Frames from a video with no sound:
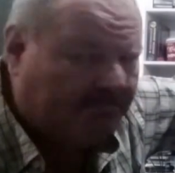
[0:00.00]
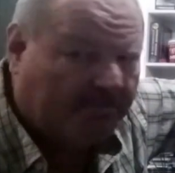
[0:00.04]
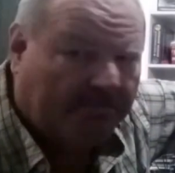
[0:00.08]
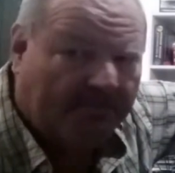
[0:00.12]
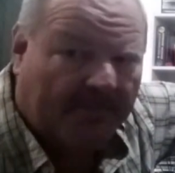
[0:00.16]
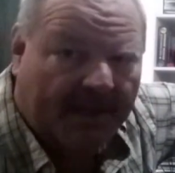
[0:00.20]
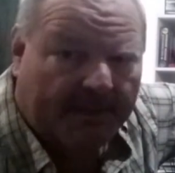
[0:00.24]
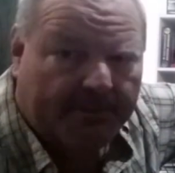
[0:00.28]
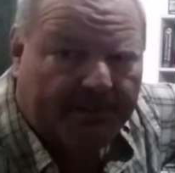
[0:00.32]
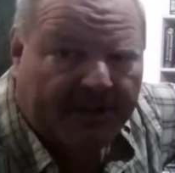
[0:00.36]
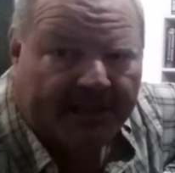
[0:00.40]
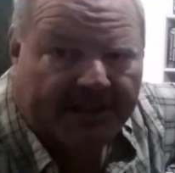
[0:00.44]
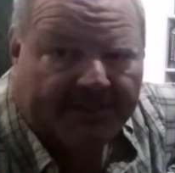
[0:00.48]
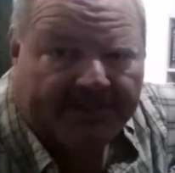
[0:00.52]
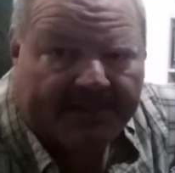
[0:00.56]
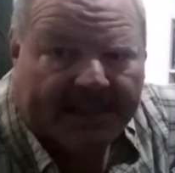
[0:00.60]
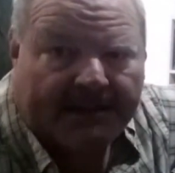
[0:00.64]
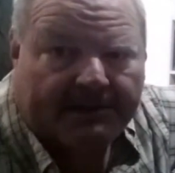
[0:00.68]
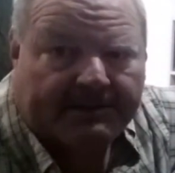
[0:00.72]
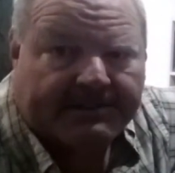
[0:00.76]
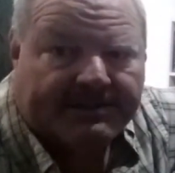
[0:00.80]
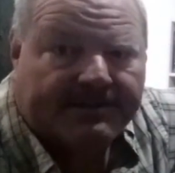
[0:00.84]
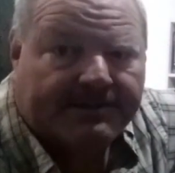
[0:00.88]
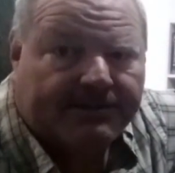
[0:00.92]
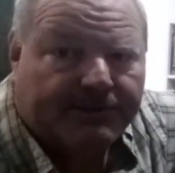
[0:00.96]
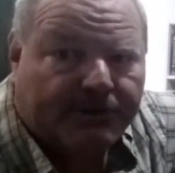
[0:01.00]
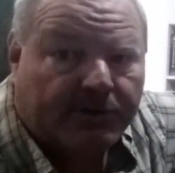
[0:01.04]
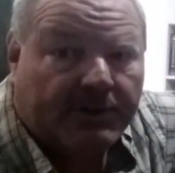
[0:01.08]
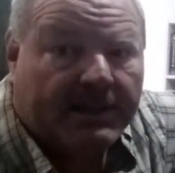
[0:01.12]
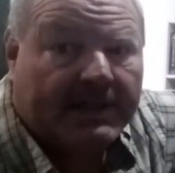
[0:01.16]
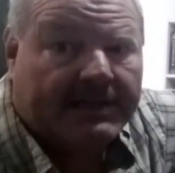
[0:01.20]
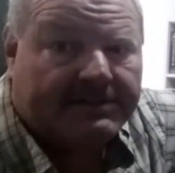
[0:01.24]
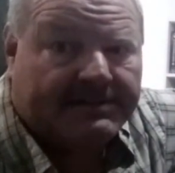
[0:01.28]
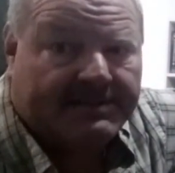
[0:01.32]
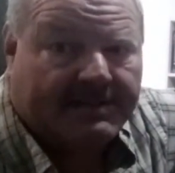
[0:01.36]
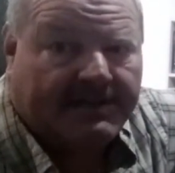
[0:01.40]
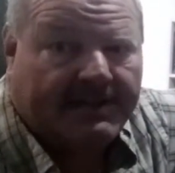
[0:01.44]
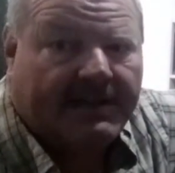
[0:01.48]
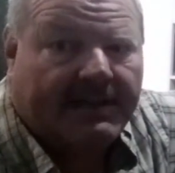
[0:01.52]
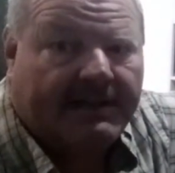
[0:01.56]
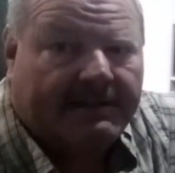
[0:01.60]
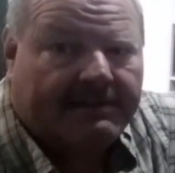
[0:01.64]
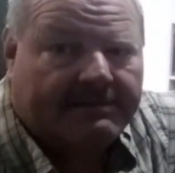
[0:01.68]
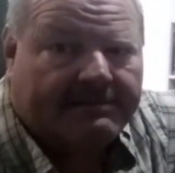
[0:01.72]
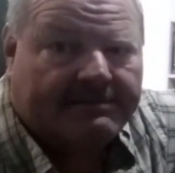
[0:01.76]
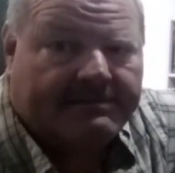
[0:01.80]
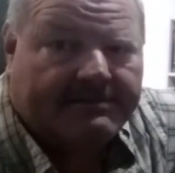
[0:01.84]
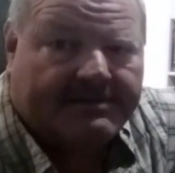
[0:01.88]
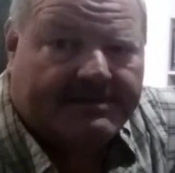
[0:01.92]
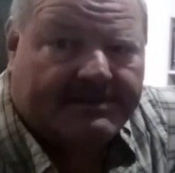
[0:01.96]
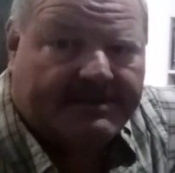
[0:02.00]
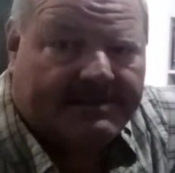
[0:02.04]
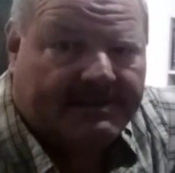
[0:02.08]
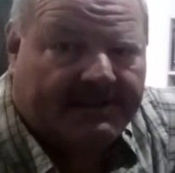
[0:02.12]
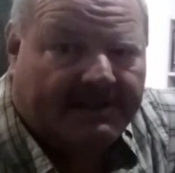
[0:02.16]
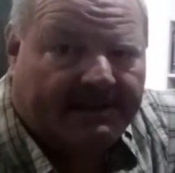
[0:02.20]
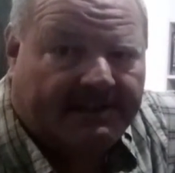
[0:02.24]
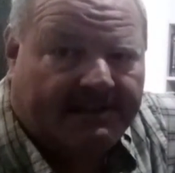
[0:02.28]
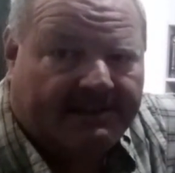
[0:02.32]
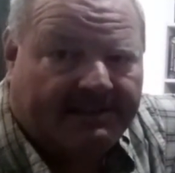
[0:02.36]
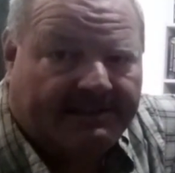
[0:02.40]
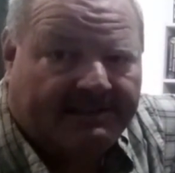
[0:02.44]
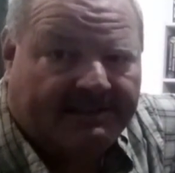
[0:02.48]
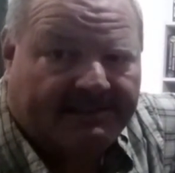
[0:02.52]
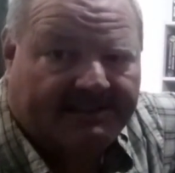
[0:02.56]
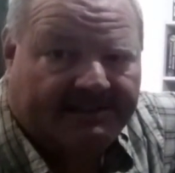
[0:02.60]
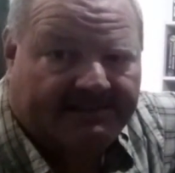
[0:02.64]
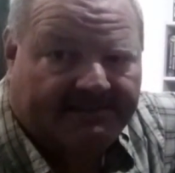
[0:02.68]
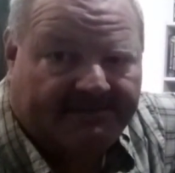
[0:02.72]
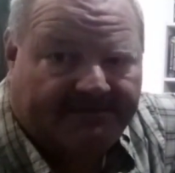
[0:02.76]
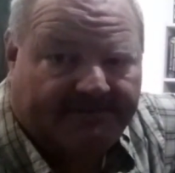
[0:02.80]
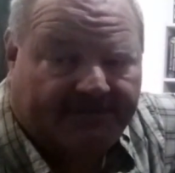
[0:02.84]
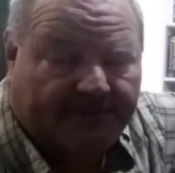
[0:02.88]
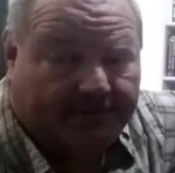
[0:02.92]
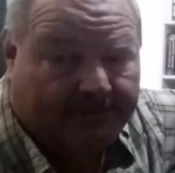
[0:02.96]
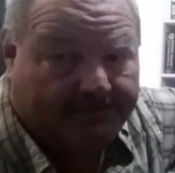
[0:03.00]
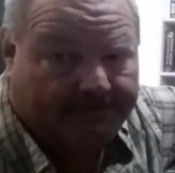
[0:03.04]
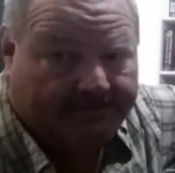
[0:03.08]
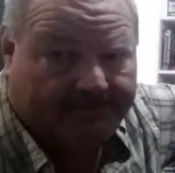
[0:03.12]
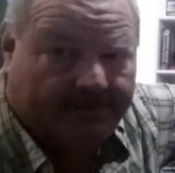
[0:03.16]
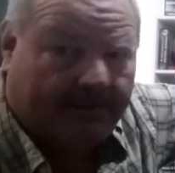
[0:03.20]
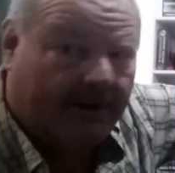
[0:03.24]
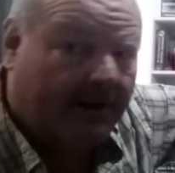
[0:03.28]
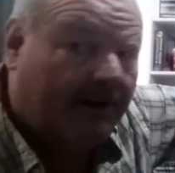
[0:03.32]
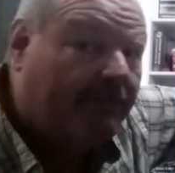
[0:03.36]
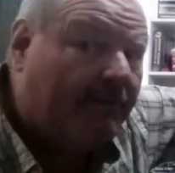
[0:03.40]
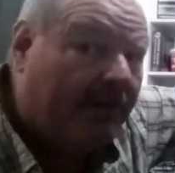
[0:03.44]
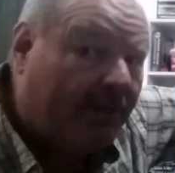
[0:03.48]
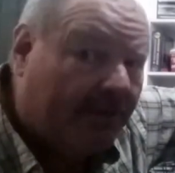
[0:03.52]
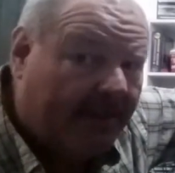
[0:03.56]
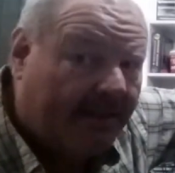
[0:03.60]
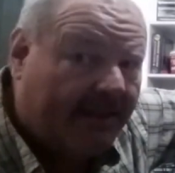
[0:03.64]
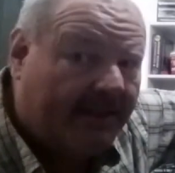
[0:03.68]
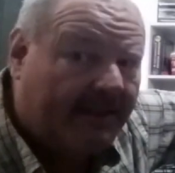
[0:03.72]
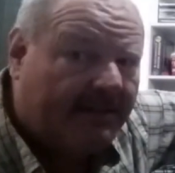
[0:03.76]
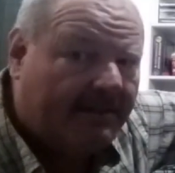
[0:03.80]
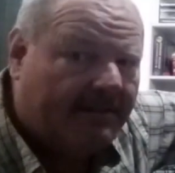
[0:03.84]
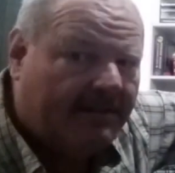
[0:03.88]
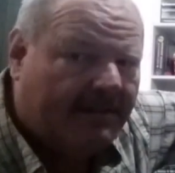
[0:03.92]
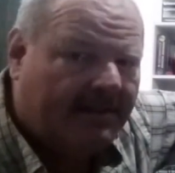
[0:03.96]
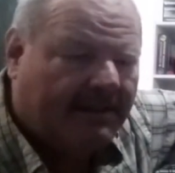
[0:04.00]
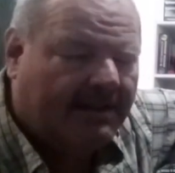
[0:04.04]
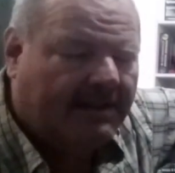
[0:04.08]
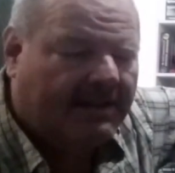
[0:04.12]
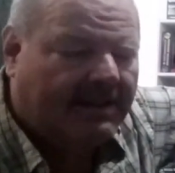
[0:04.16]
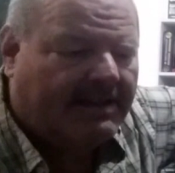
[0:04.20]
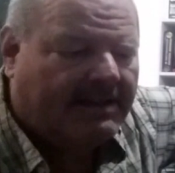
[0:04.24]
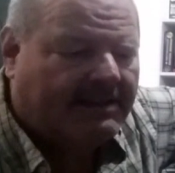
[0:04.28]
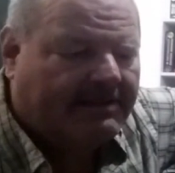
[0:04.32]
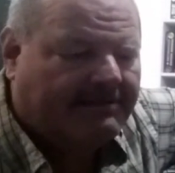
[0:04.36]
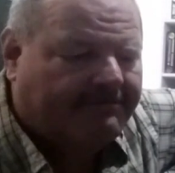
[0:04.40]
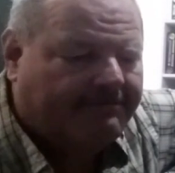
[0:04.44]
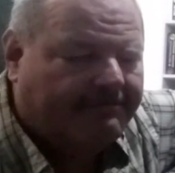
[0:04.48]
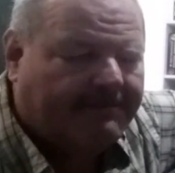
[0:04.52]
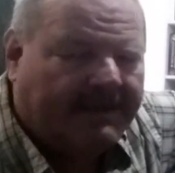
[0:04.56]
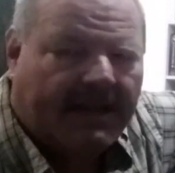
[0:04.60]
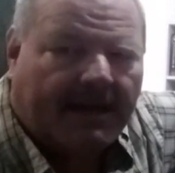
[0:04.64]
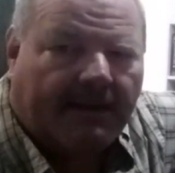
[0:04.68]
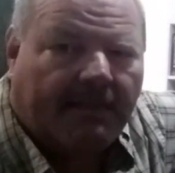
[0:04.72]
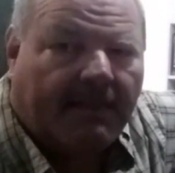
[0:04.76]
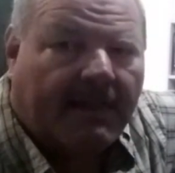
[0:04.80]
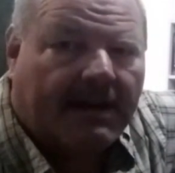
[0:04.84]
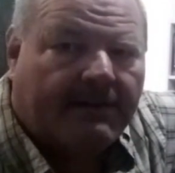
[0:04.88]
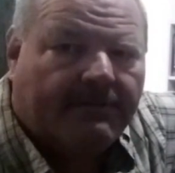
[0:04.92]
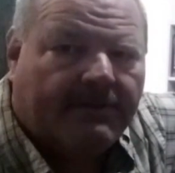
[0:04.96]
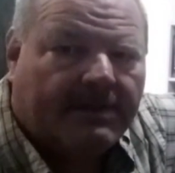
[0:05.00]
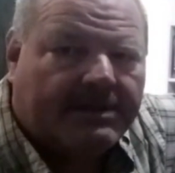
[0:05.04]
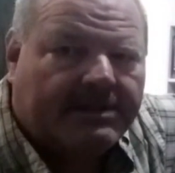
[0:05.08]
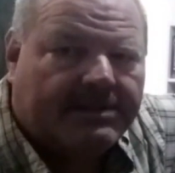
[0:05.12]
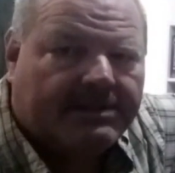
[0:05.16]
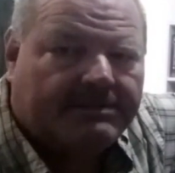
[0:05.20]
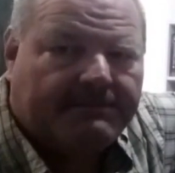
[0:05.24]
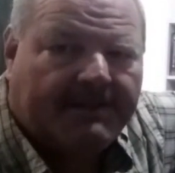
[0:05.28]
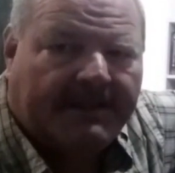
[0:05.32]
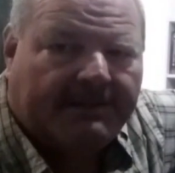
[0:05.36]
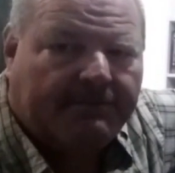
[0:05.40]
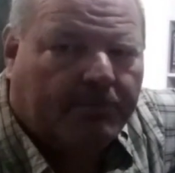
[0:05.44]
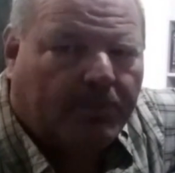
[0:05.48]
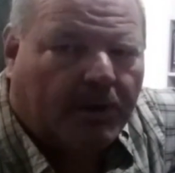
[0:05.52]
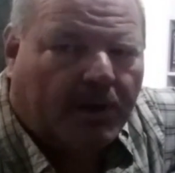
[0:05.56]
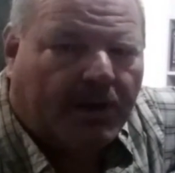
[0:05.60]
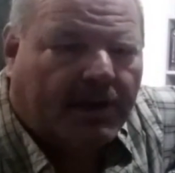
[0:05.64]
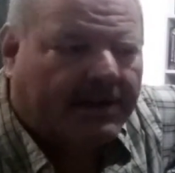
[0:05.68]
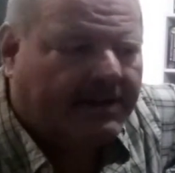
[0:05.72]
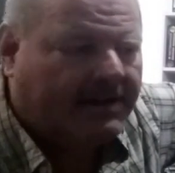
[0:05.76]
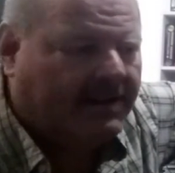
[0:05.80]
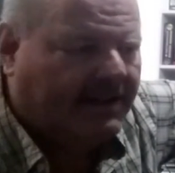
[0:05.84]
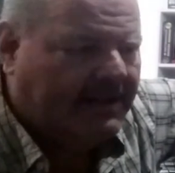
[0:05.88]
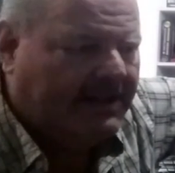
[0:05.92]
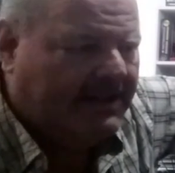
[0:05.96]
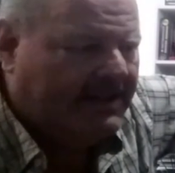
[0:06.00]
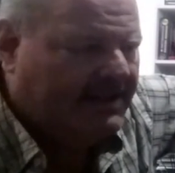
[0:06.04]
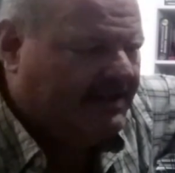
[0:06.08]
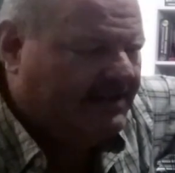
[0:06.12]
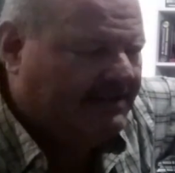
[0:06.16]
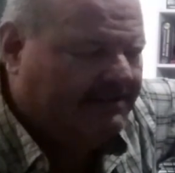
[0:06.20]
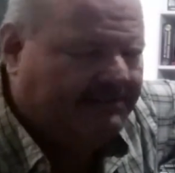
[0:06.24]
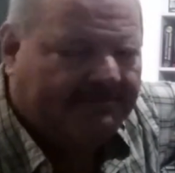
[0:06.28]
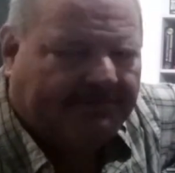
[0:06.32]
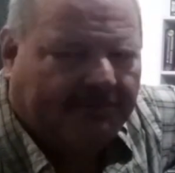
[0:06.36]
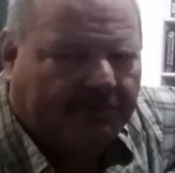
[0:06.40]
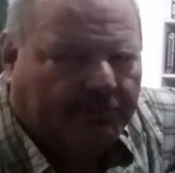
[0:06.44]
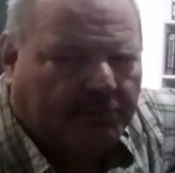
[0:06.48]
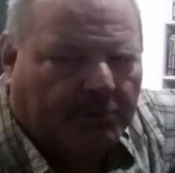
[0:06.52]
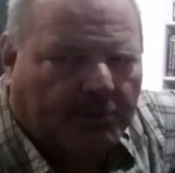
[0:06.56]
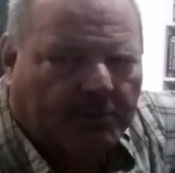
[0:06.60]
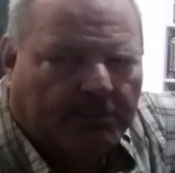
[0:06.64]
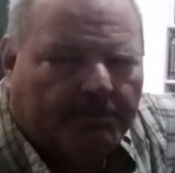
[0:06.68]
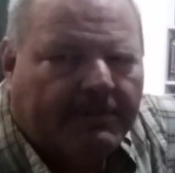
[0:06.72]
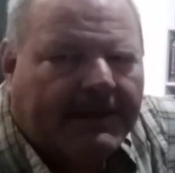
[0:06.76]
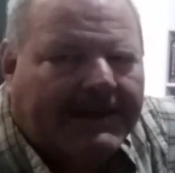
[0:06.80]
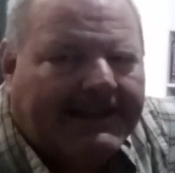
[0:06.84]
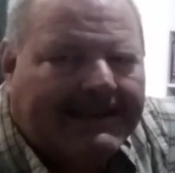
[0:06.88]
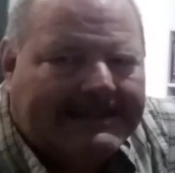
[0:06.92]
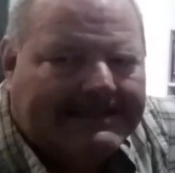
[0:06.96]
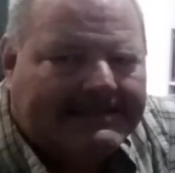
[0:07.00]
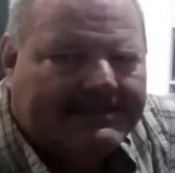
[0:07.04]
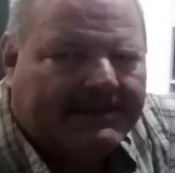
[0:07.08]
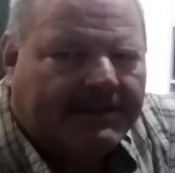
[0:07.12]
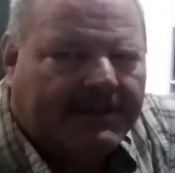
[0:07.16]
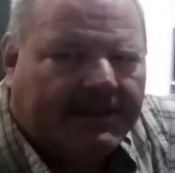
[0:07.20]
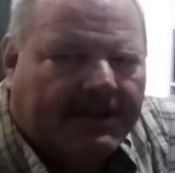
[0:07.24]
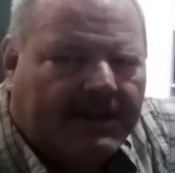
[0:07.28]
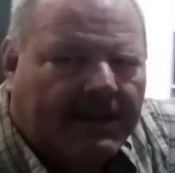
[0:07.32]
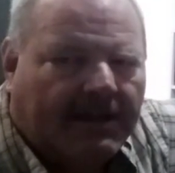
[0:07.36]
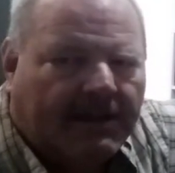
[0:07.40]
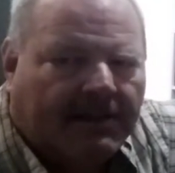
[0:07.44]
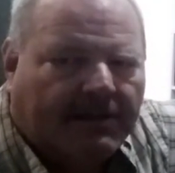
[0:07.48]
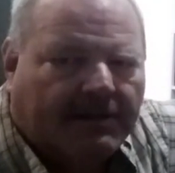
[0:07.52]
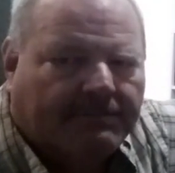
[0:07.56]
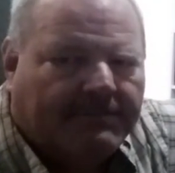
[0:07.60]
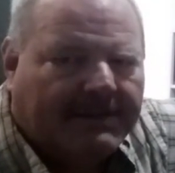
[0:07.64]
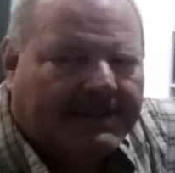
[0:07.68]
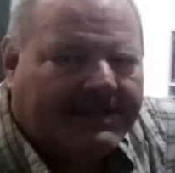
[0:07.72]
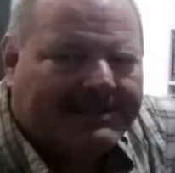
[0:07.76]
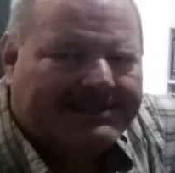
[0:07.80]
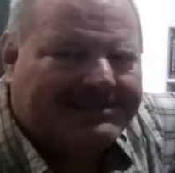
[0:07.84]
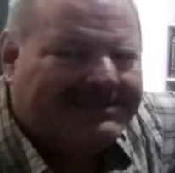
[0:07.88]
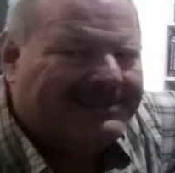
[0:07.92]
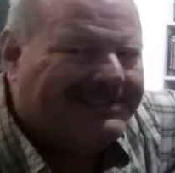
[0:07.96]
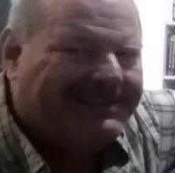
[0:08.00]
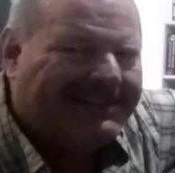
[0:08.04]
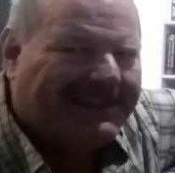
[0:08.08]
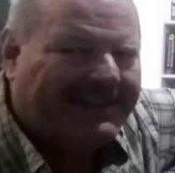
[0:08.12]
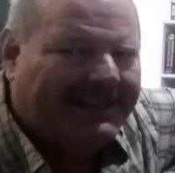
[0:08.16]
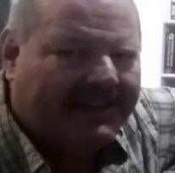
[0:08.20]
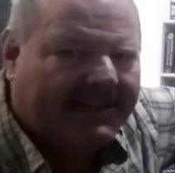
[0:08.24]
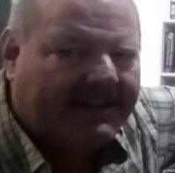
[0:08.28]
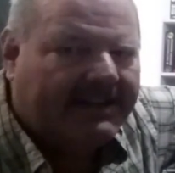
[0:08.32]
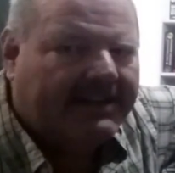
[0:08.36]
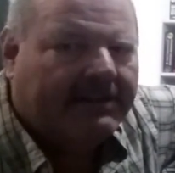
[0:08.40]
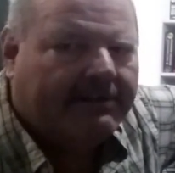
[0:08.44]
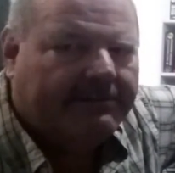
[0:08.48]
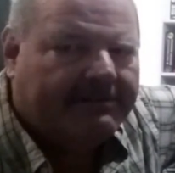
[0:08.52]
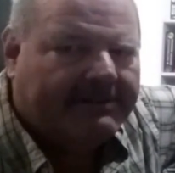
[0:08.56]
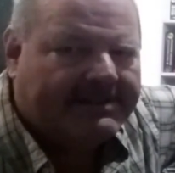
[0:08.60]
maybe $1,000, $2,000 for everything, and a lot of it just being bought for pennies on the dollar because they didn't know